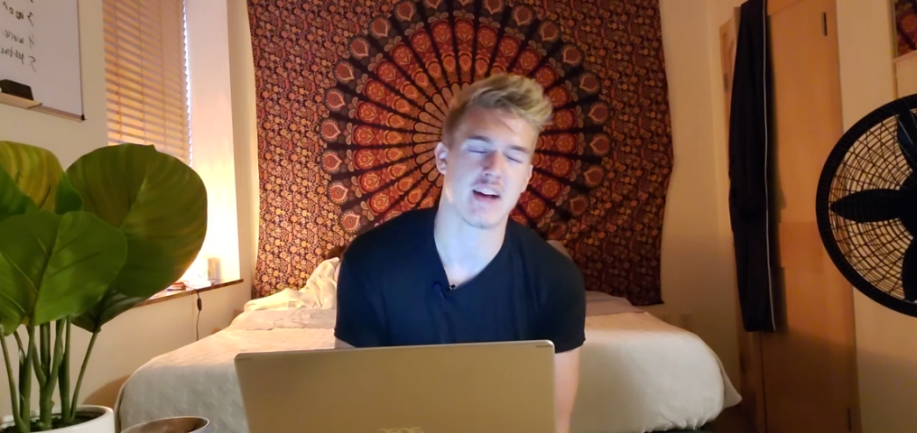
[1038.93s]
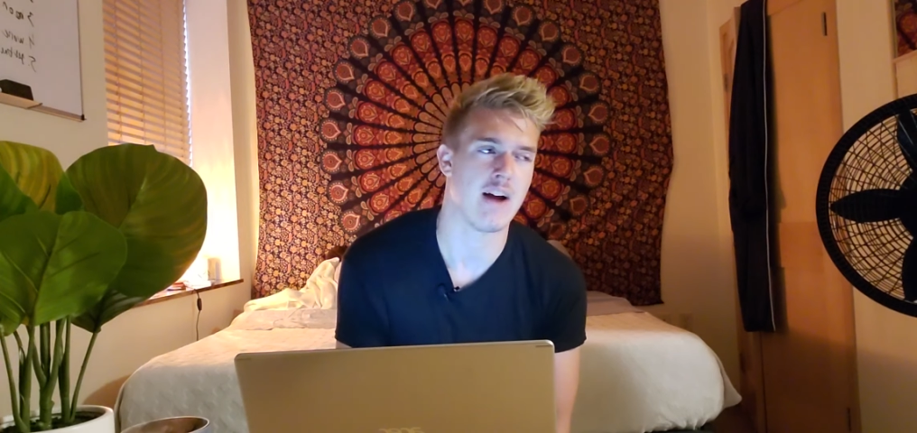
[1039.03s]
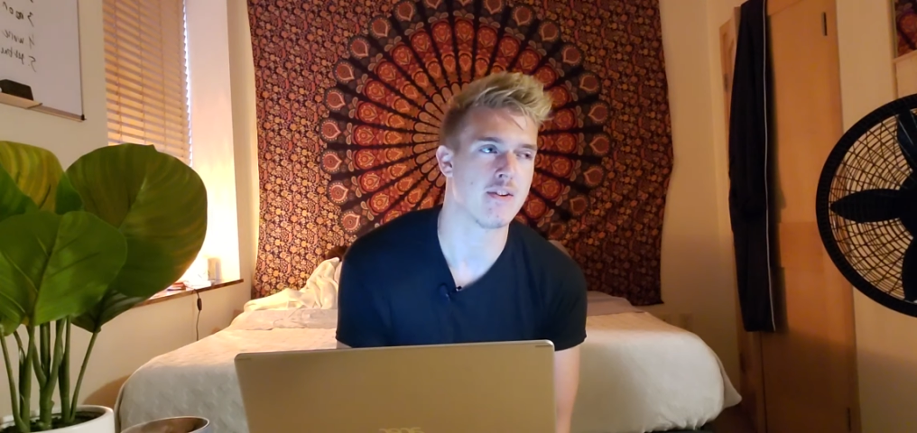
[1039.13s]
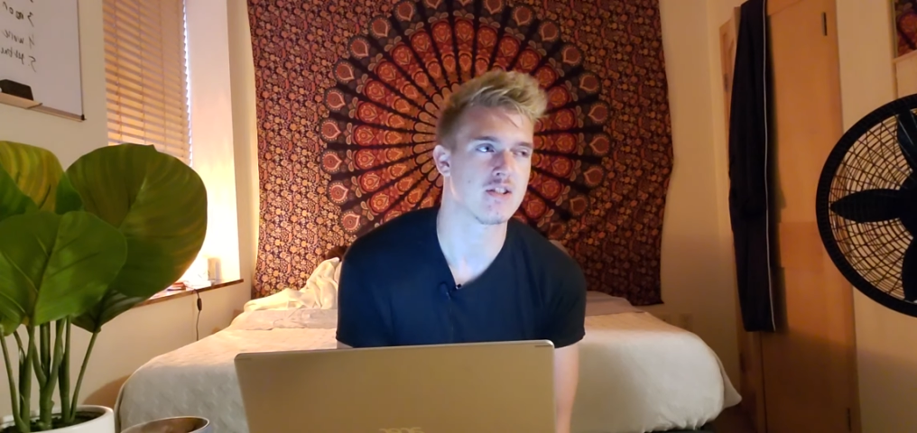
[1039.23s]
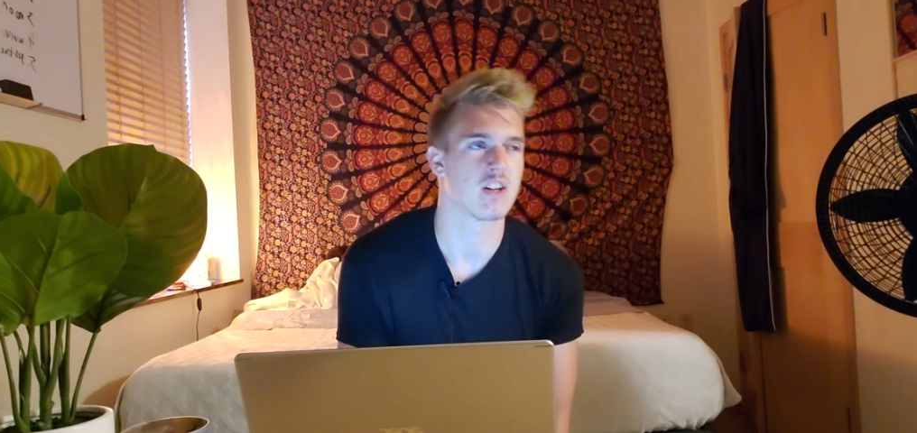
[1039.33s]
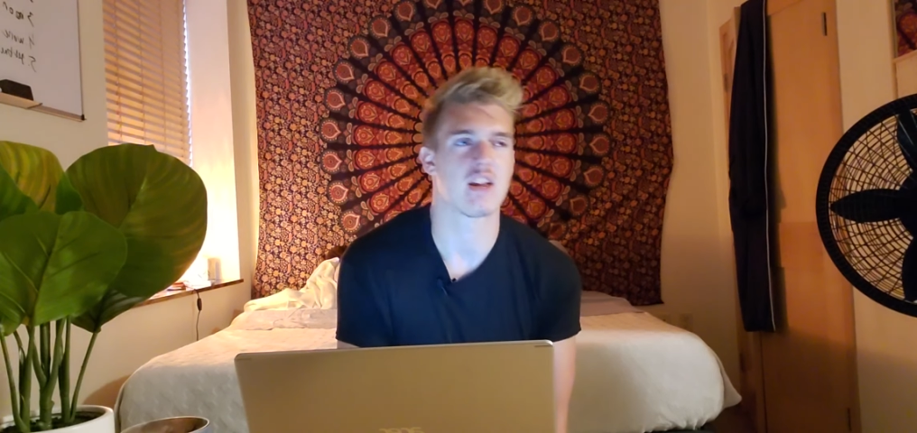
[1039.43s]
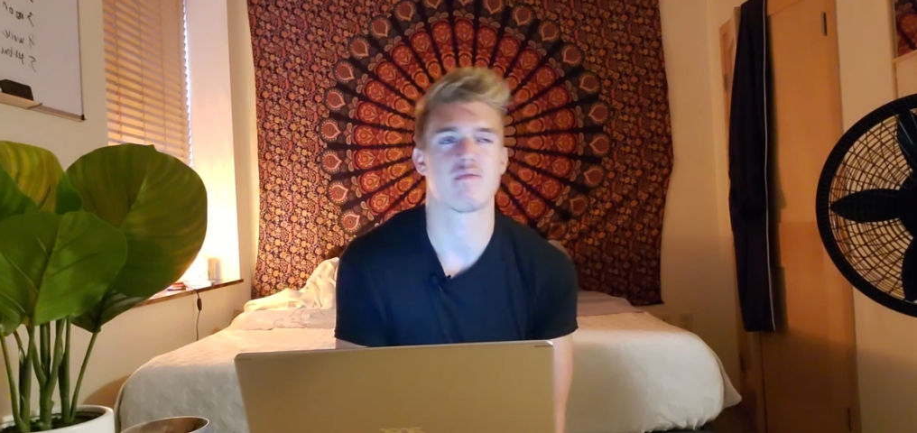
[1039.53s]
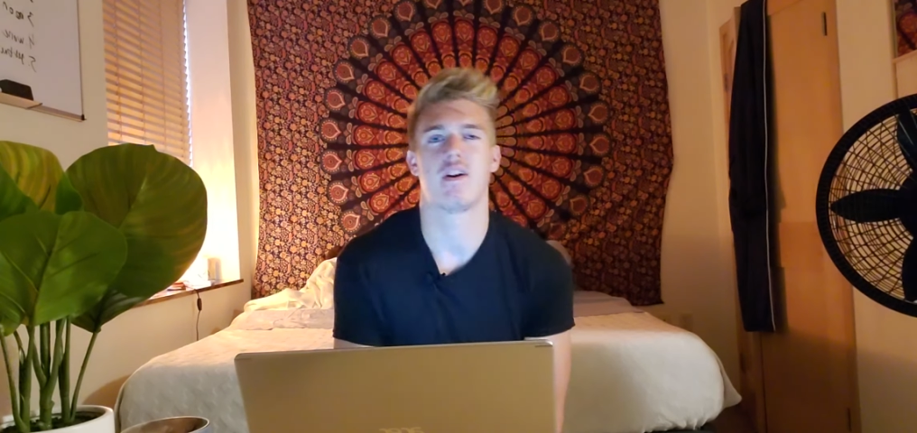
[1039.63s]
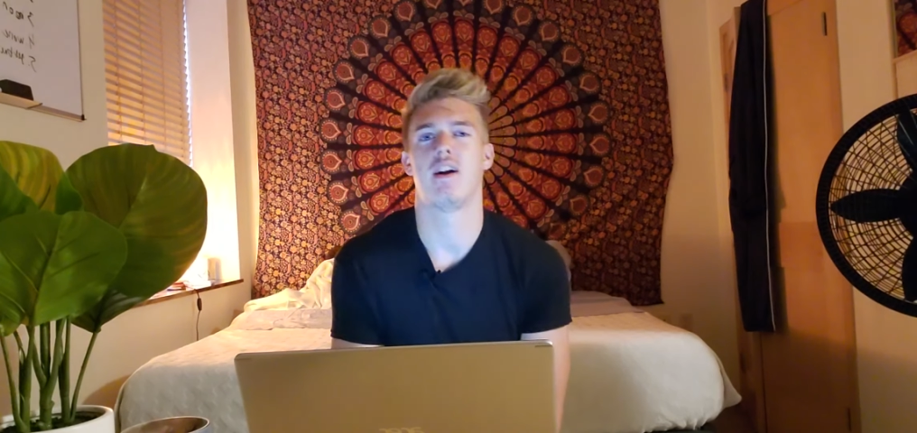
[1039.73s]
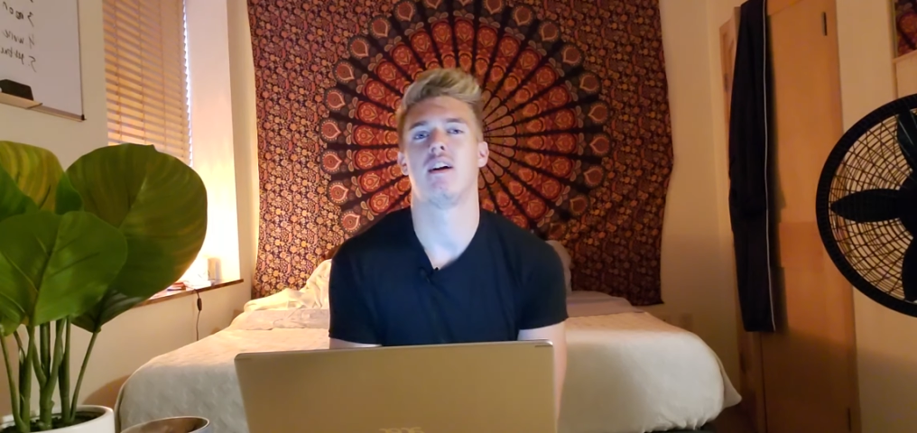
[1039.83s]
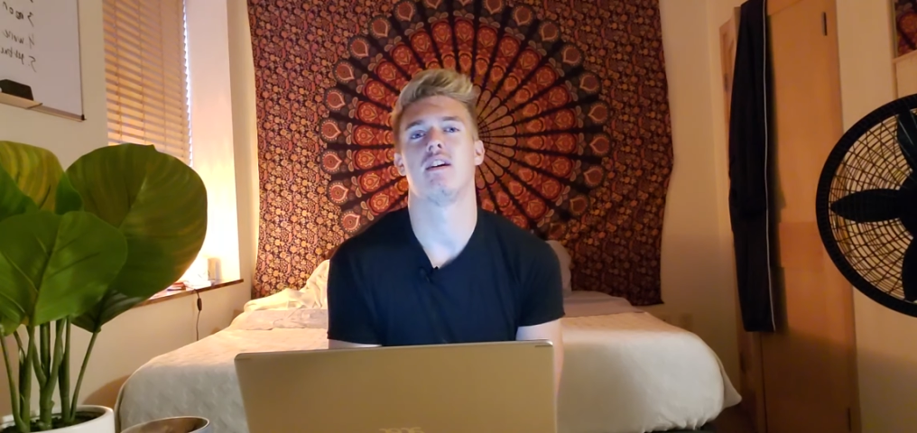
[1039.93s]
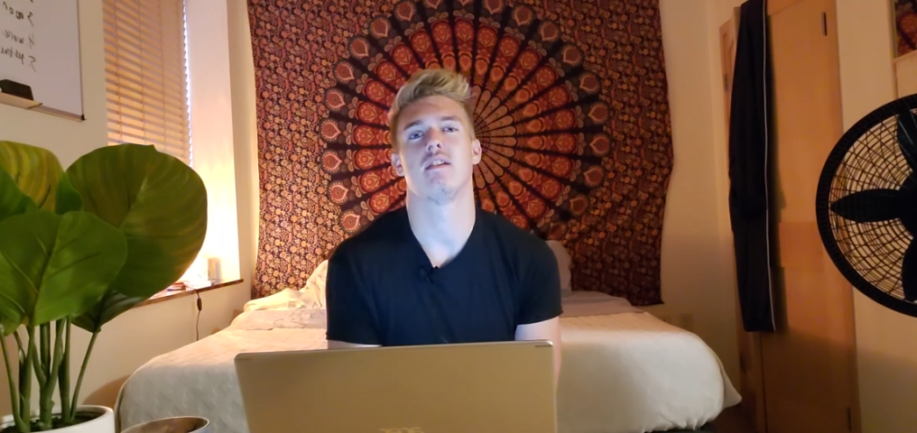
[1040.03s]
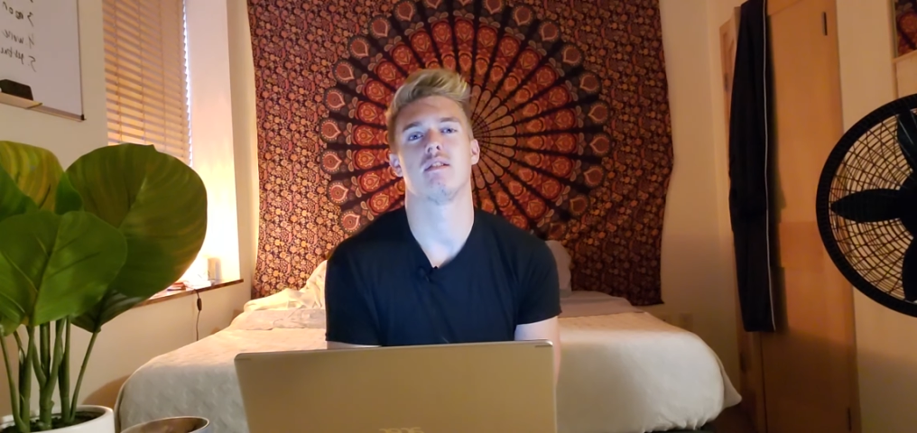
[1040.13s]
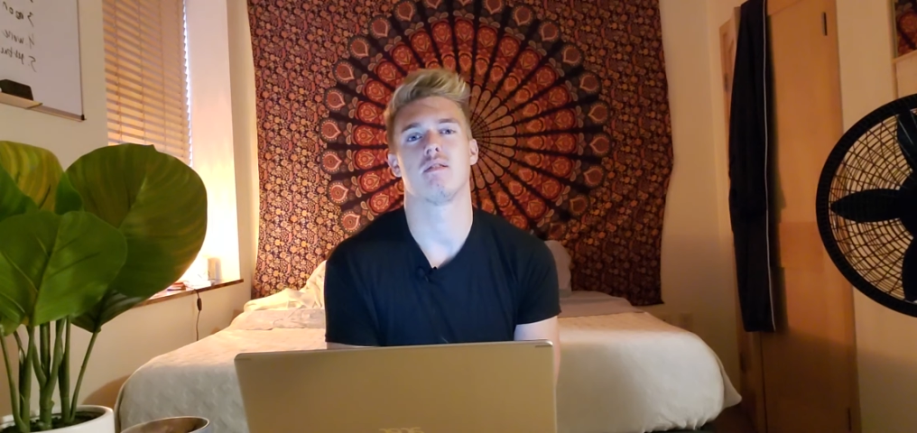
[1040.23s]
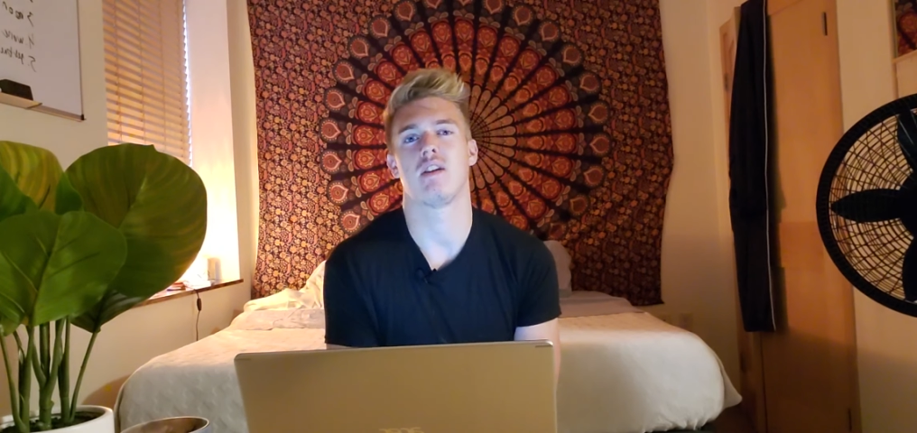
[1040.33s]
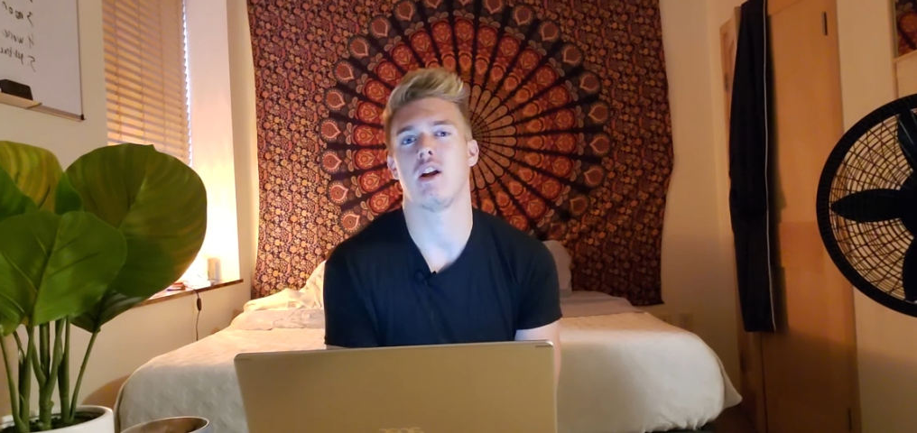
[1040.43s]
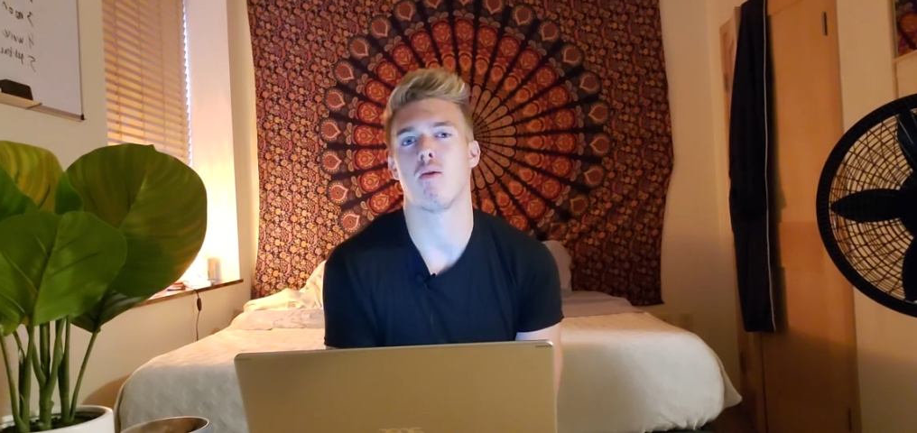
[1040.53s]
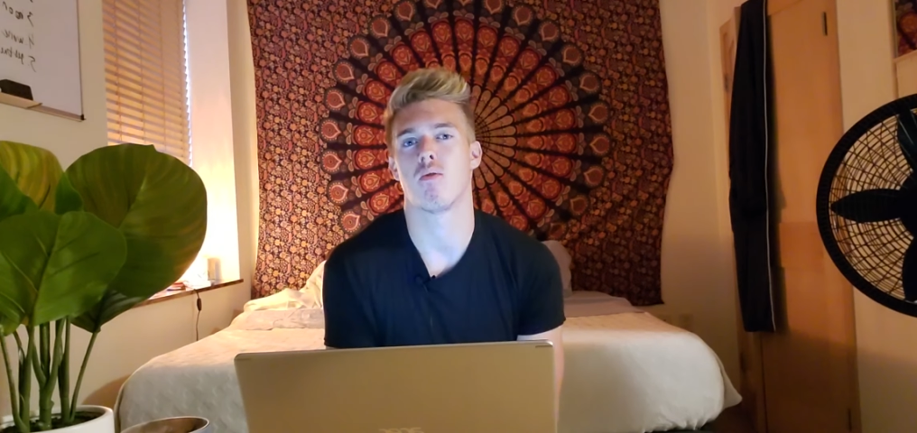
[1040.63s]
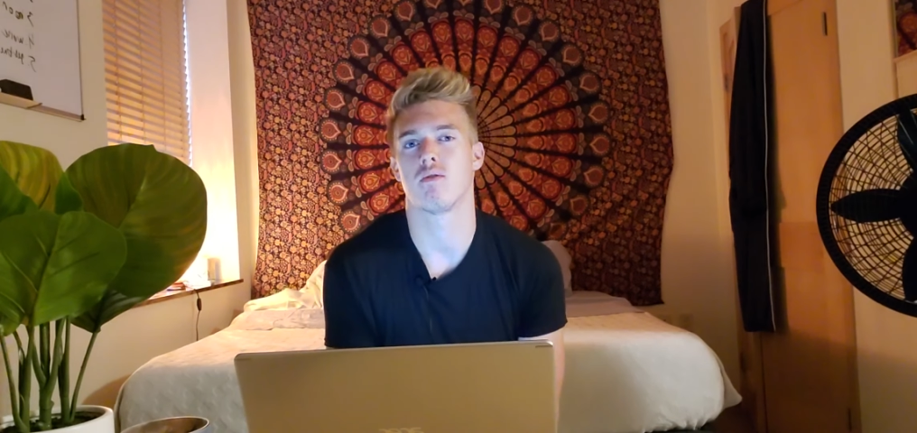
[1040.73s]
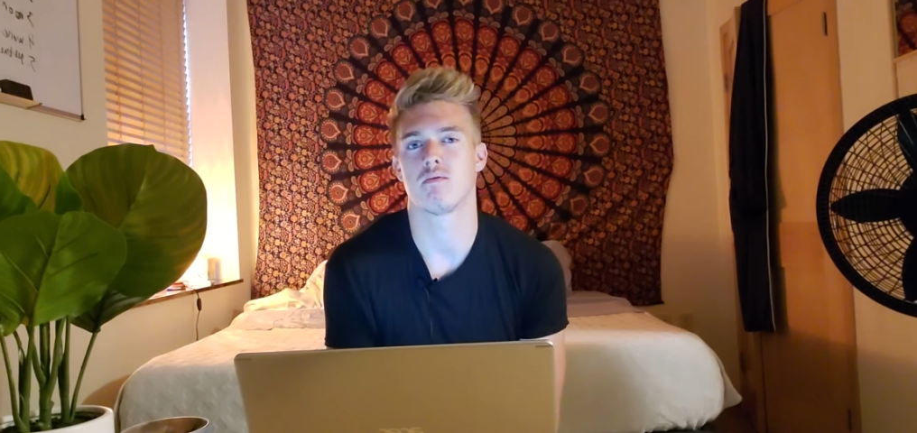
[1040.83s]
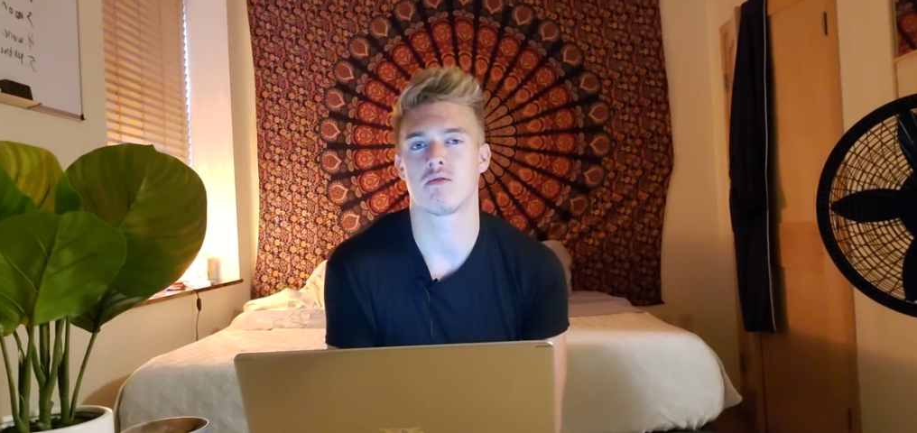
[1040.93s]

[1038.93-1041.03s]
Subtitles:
I'm just looking for, you know,